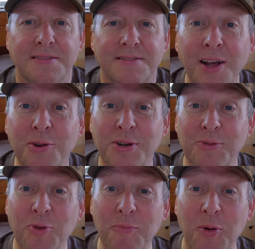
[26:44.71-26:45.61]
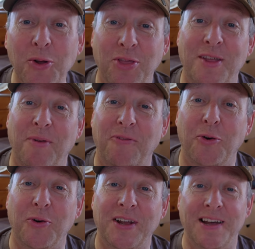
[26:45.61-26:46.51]
Oh, and one more thing
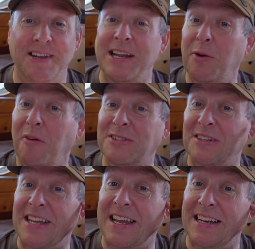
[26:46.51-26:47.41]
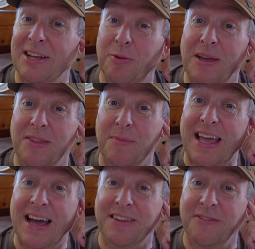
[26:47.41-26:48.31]
before I go. You know, obviously I was taking a little bit of the mick
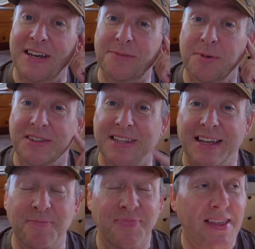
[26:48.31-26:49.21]
out of the Facebook thing.